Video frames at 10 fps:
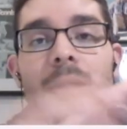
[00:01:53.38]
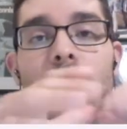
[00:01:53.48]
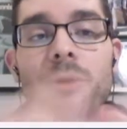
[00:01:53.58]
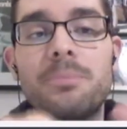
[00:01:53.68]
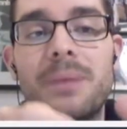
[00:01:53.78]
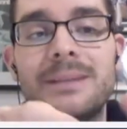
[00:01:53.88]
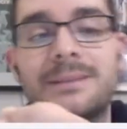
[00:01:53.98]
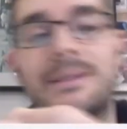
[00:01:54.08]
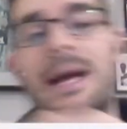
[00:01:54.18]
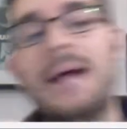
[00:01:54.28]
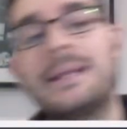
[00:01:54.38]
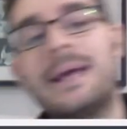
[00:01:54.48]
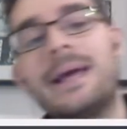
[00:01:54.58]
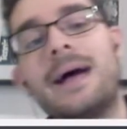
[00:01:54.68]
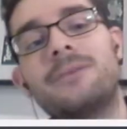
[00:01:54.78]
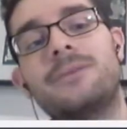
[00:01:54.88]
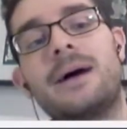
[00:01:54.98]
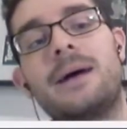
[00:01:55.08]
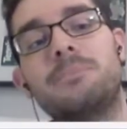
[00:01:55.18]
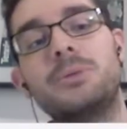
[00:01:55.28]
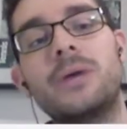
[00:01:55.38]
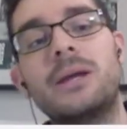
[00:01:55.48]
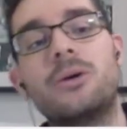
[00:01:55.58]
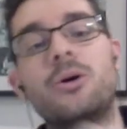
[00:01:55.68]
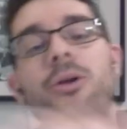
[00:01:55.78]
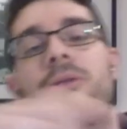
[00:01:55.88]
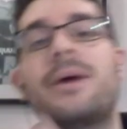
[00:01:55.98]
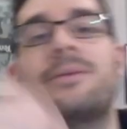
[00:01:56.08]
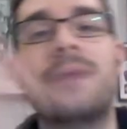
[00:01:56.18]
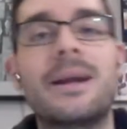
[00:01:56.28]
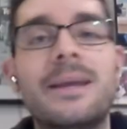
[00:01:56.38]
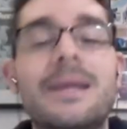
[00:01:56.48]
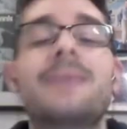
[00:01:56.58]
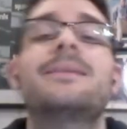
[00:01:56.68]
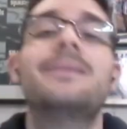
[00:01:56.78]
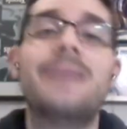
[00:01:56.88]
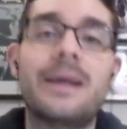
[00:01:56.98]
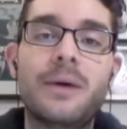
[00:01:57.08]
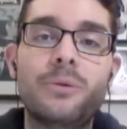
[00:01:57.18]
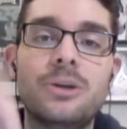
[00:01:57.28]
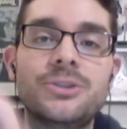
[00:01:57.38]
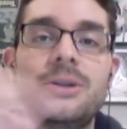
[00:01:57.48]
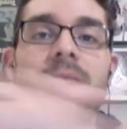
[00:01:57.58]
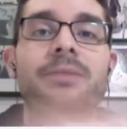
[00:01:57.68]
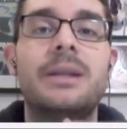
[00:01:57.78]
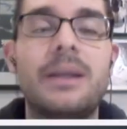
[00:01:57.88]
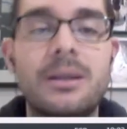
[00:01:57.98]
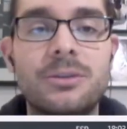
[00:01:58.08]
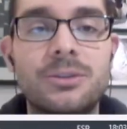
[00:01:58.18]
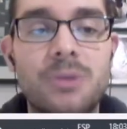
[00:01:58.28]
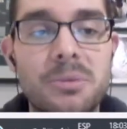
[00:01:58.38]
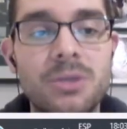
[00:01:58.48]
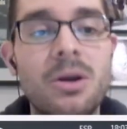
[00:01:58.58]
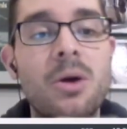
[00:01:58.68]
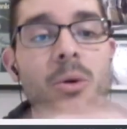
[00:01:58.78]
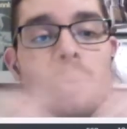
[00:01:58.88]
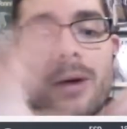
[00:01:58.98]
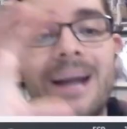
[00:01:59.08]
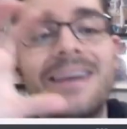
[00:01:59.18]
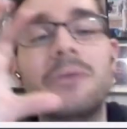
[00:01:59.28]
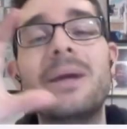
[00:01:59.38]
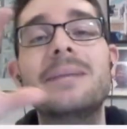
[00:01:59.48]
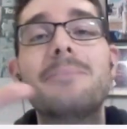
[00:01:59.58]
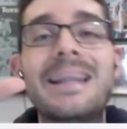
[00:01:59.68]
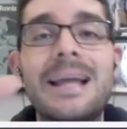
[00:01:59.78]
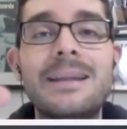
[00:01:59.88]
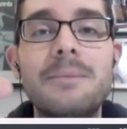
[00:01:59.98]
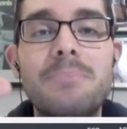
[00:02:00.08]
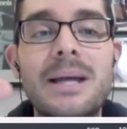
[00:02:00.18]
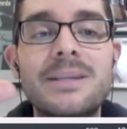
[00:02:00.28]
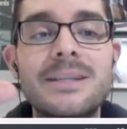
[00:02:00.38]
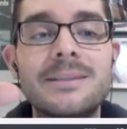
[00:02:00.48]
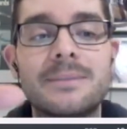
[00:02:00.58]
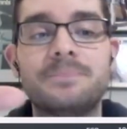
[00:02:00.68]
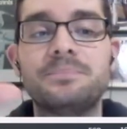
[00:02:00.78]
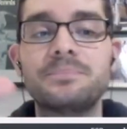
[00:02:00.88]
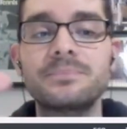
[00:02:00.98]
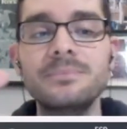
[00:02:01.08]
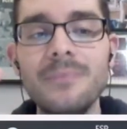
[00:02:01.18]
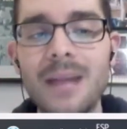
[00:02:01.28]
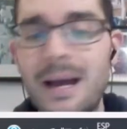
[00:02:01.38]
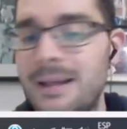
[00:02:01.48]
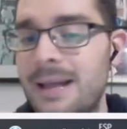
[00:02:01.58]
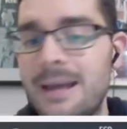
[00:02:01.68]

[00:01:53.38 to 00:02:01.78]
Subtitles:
WordPress, and I have a plugin called Thrive Architect that I will also leave the link in the description, where I create my landing pages, and